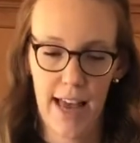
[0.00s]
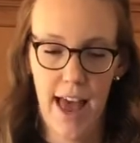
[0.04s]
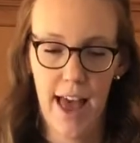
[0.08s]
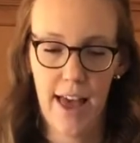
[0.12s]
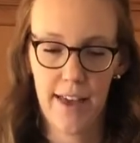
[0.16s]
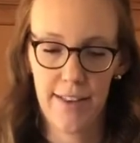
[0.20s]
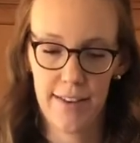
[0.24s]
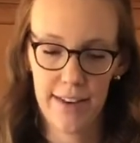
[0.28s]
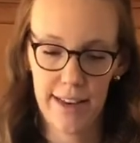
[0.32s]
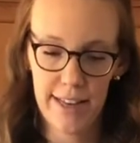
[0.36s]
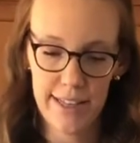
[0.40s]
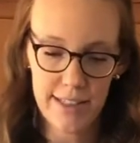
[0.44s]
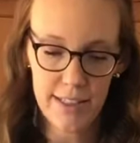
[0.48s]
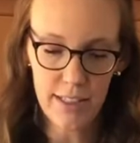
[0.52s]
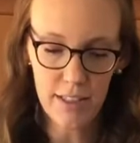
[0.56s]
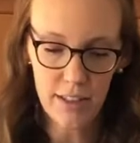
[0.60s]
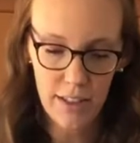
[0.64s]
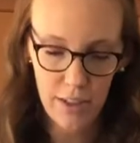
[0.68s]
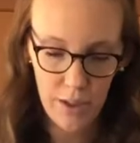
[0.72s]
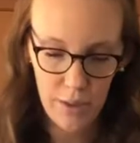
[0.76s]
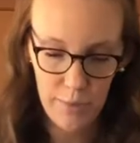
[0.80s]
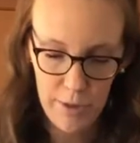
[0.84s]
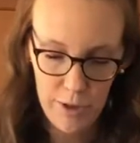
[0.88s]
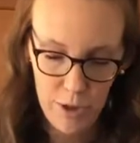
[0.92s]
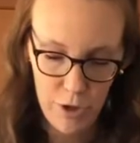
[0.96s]
And it's a
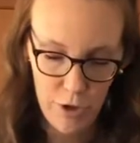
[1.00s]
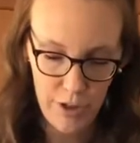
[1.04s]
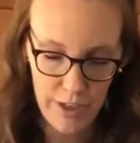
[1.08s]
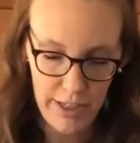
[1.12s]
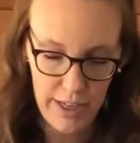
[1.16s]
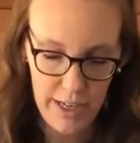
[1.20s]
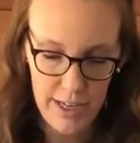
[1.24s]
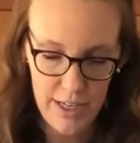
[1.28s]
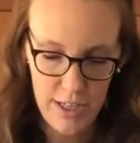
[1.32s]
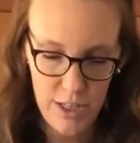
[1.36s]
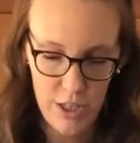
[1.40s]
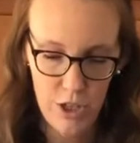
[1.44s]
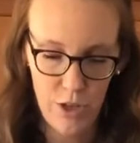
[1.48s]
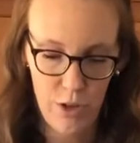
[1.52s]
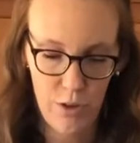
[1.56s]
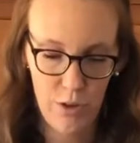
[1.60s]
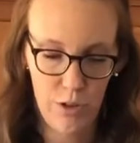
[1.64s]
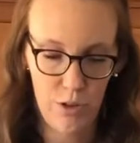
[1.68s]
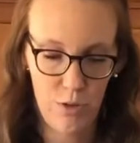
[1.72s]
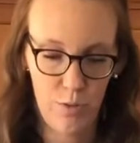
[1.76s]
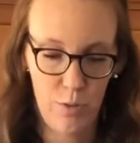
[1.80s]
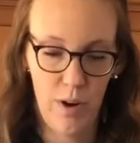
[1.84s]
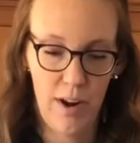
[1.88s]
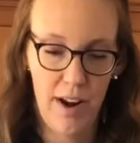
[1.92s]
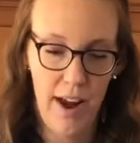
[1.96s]
little bit tricky to do
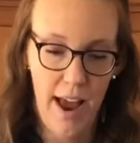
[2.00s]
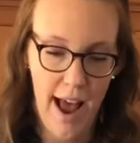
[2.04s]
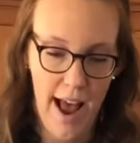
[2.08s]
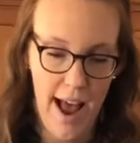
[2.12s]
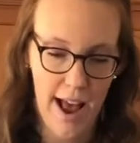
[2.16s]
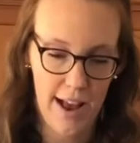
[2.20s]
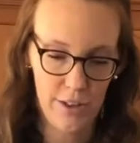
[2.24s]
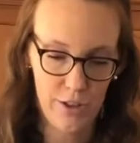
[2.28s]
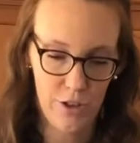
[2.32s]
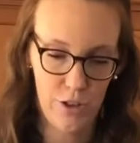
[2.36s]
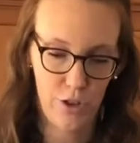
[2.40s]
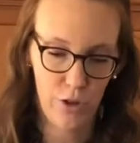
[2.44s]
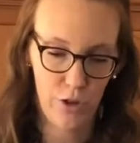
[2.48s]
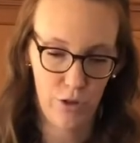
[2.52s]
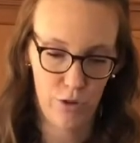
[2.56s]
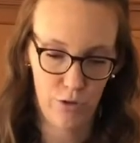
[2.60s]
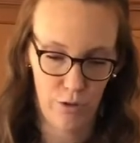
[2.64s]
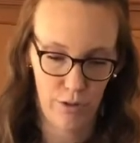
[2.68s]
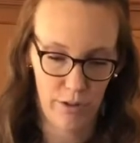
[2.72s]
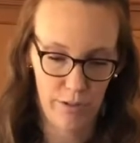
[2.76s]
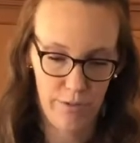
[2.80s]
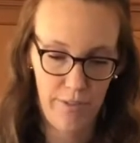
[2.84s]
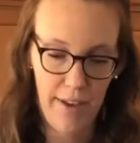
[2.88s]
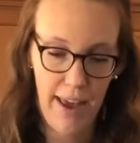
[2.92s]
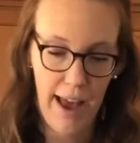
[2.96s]
this one as you're
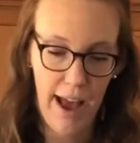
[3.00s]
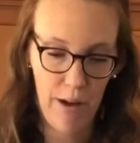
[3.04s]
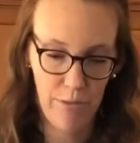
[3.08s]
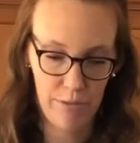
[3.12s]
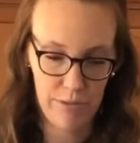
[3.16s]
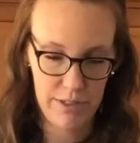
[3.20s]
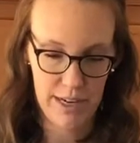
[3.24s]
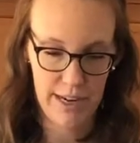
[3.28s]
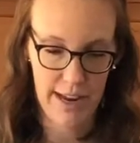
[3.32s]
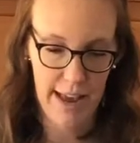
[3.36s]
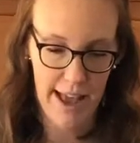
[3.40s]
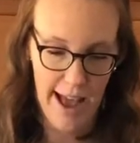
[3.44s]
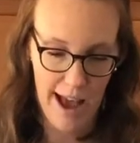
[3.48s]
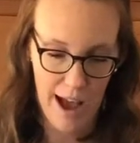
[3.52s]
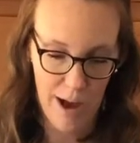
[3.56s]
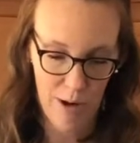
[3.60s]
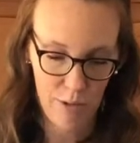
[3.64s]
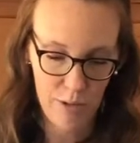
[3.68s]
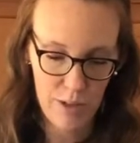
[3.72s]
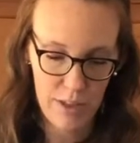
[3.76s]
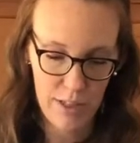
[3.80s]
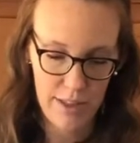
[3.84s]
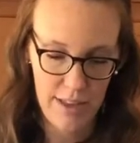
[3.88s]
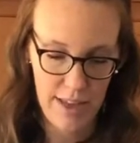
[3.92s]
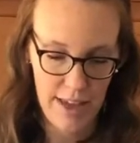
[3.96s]
sort of counting
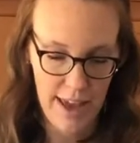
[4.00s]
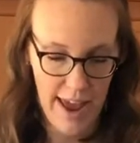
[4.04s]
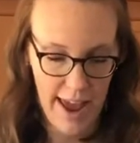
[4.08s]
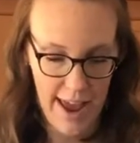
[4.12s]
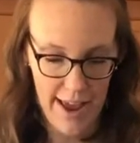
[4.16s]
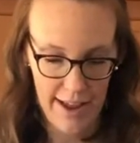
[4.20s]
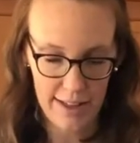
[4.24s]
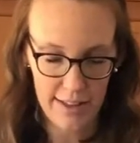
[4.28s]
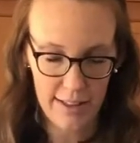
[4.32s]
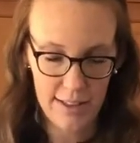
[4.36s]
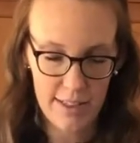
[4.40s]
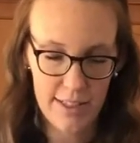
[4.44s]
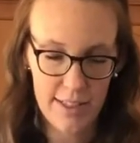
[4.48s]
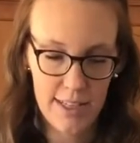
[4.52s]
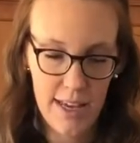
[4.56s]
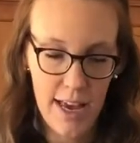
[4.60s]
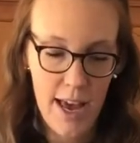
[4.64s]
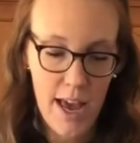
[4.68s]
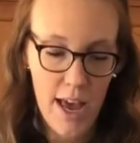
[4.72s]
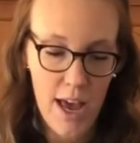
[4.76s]
out the ants.